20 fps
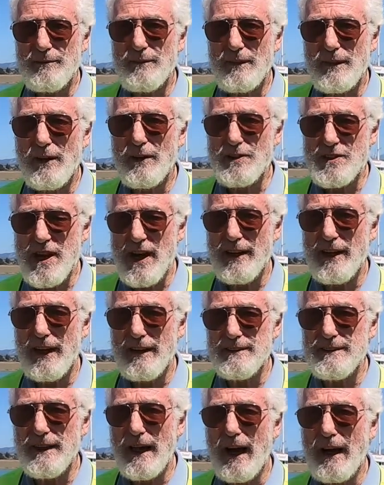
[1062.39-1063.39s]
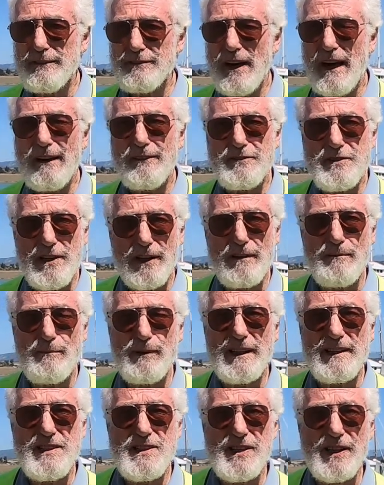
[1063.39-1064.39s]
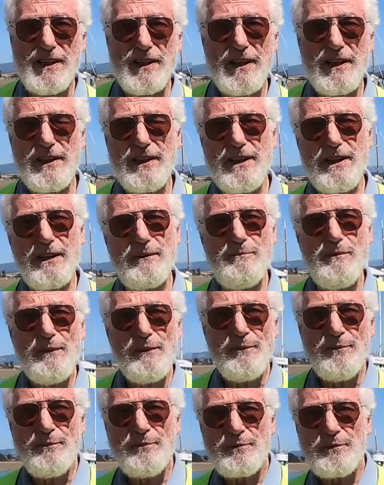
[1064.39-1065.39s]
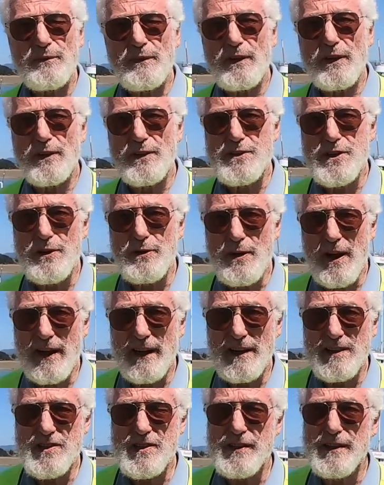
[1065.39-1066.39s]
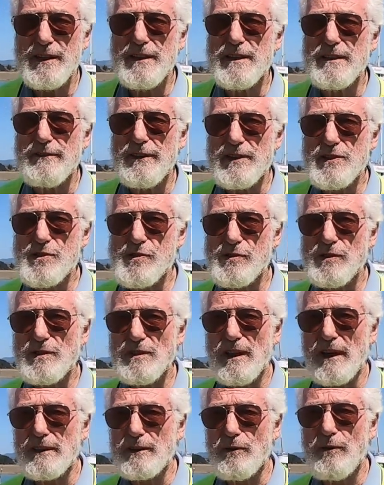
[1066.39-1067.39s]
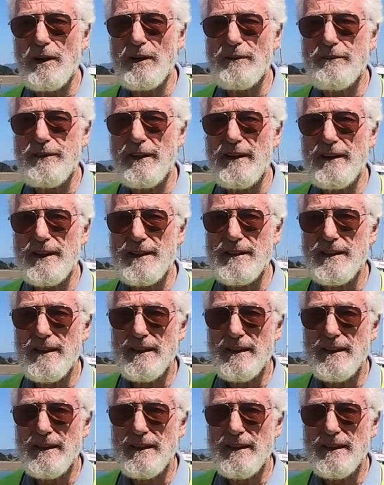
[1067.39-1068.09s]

course after completing the 2 days as an individual, I qualified.